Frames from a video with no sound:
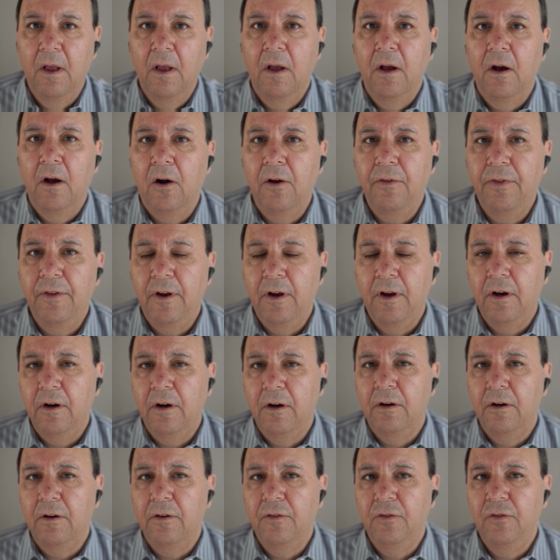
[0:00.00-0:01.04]
Are
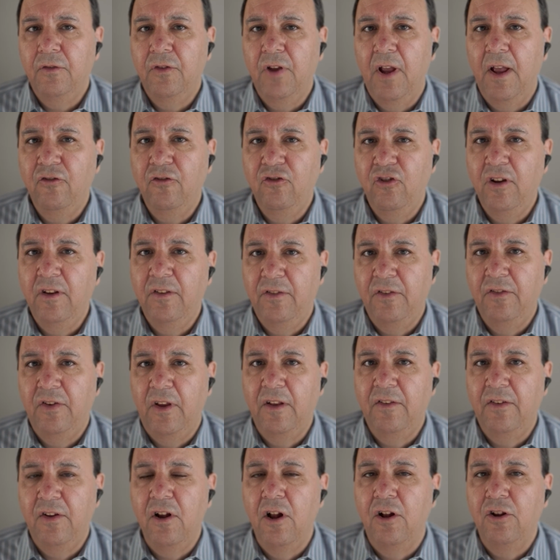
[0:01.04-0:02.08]
there tensions? It's
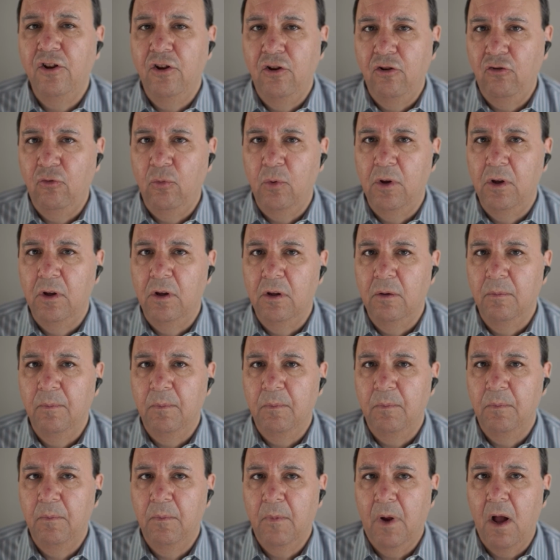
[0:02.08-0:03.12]
it's an unusual
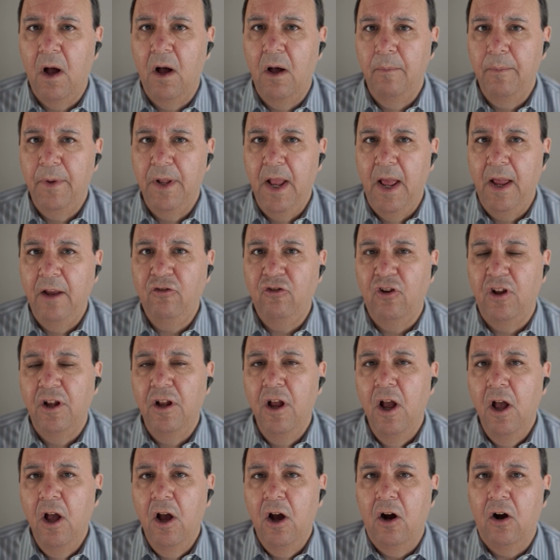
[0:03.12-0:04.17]
combination,
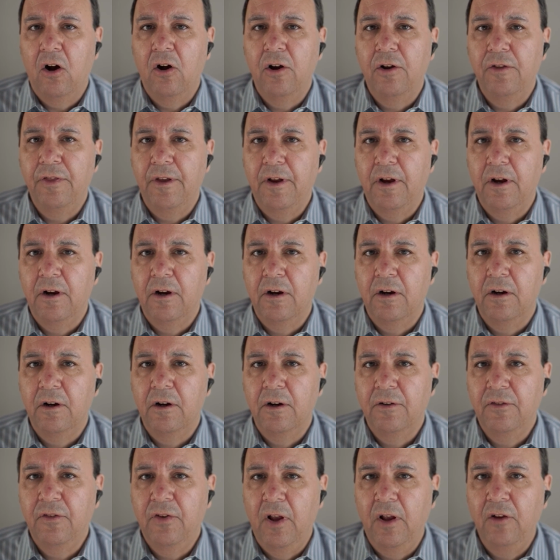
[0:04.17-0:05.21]
are
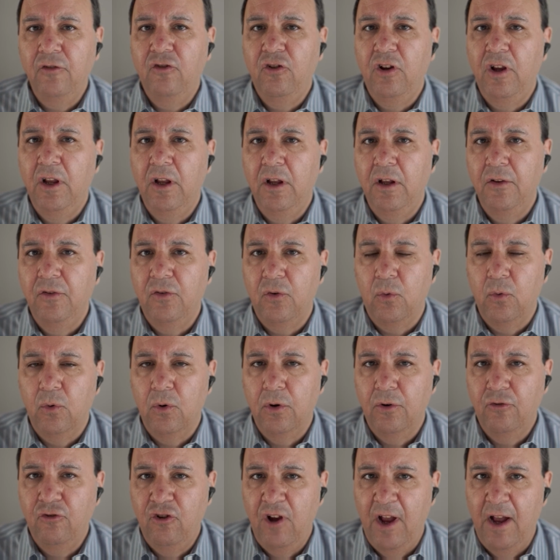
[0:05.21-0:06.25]
there tensions
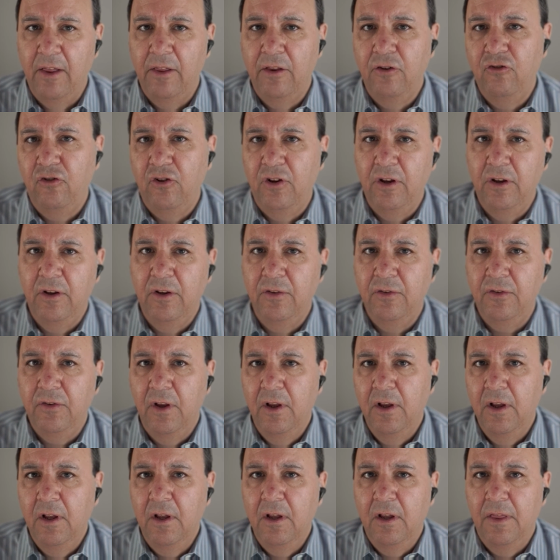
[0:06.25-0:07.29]
or challenges
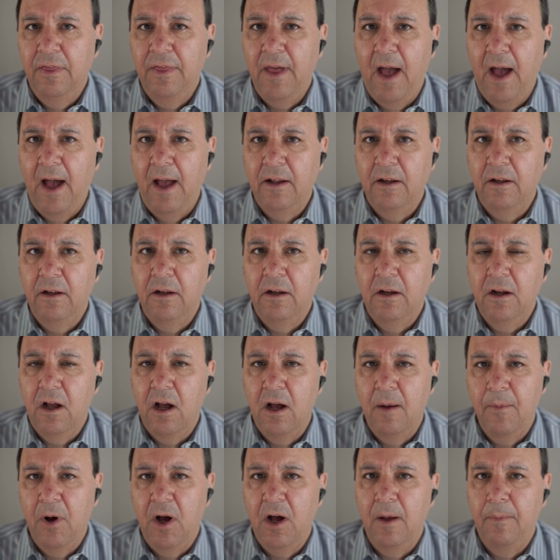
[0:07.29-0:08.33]
that
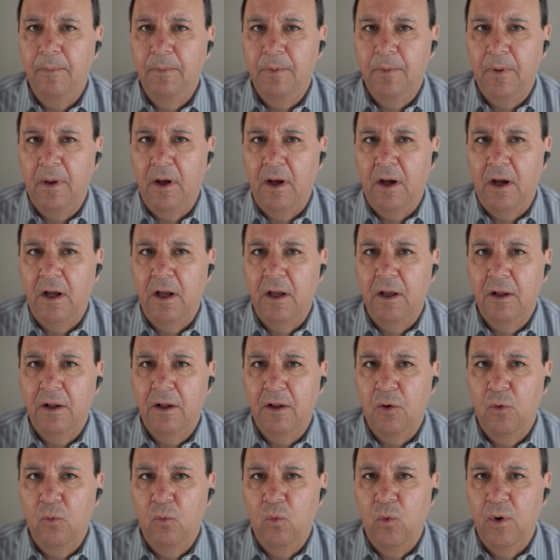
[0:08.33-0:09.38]
come up uh,
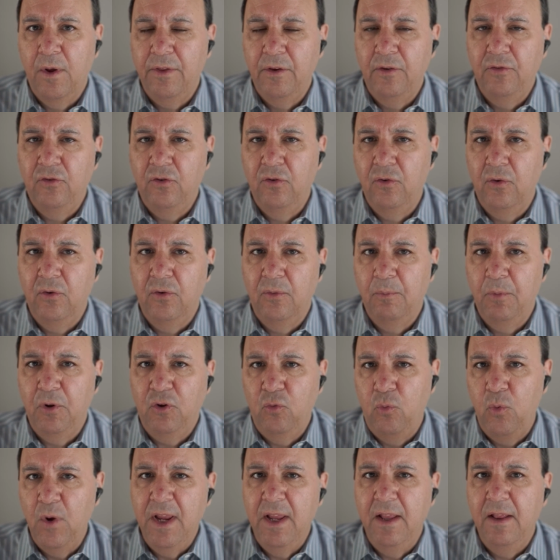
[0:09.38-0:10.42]
where these
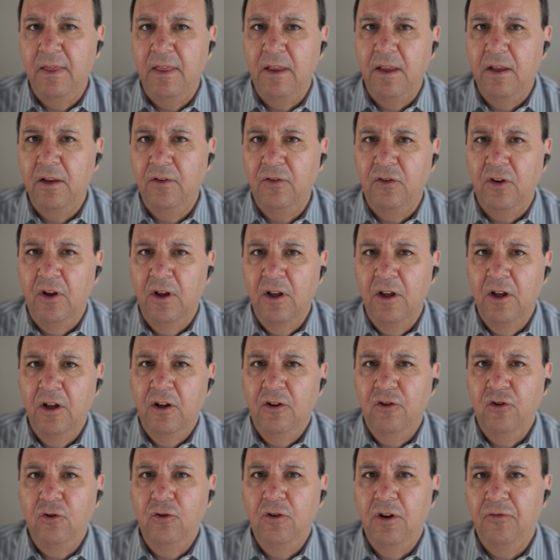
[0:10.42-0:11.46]
between these
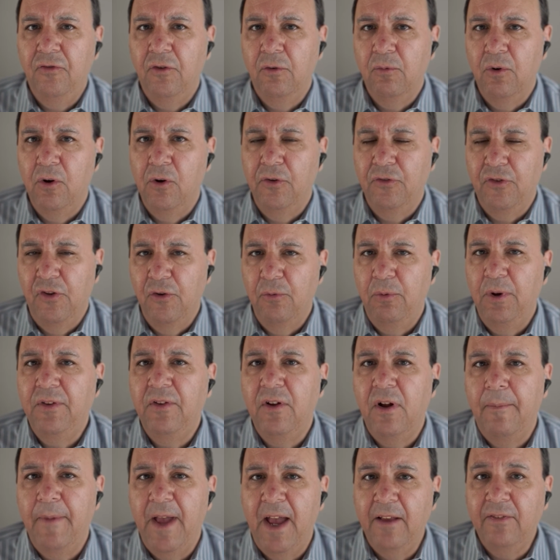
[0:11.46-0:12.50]
two different roles? And the
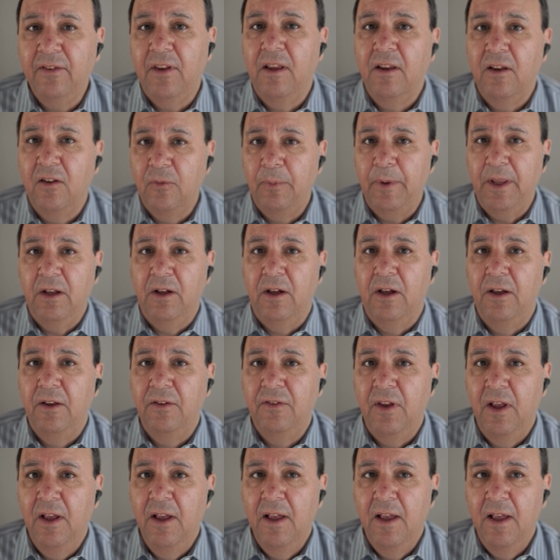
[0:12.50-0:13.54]
reason I'm asking is
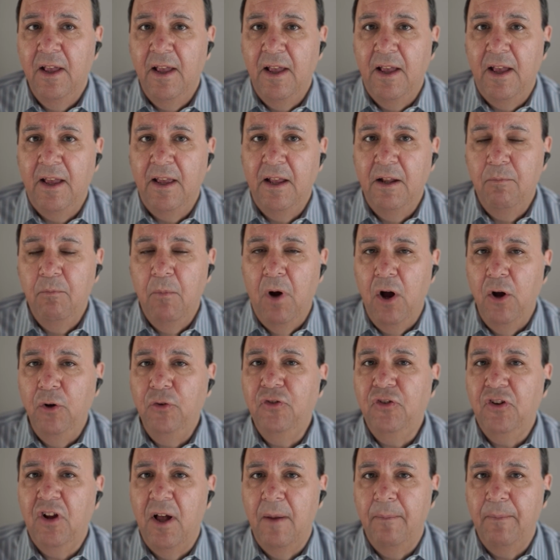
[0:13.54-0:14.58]
because in
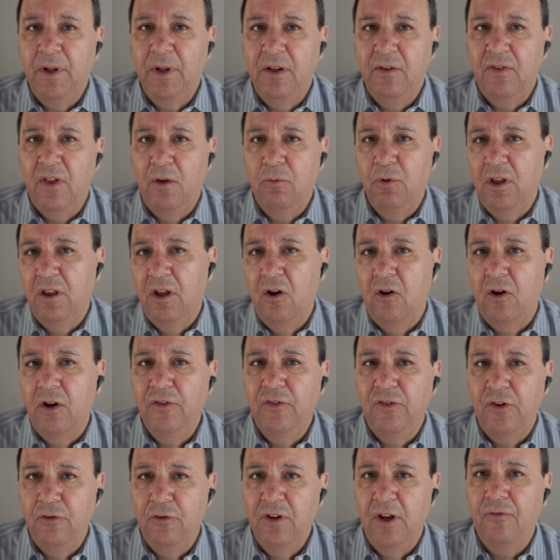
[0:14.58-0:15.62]
most companies they really are
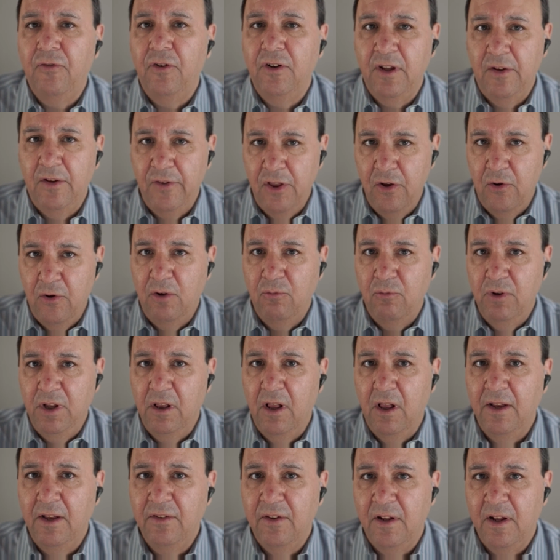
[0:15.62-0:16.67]
so different. Even though I
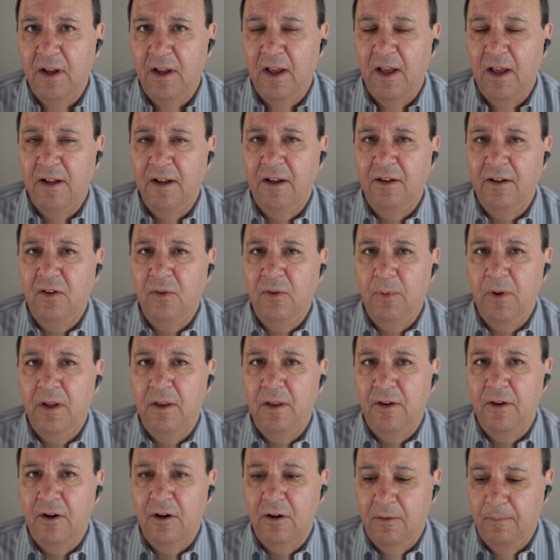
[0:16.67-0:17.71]
realize that at ADP
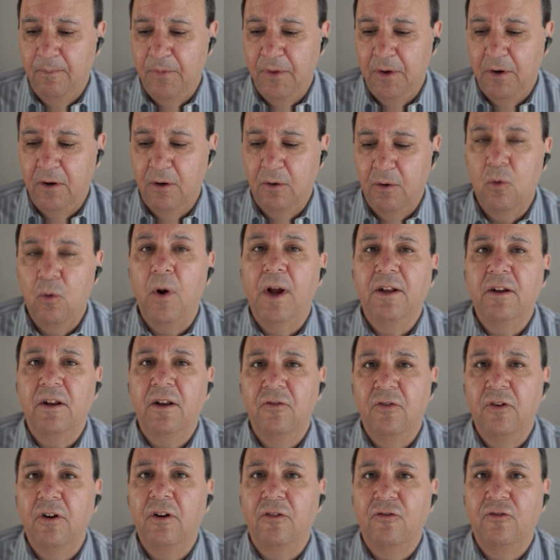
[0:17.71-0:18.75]
they're they're quite
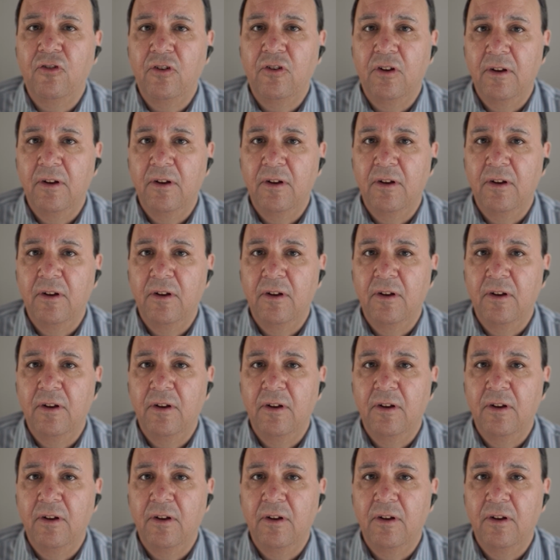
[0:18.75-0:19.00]
converged.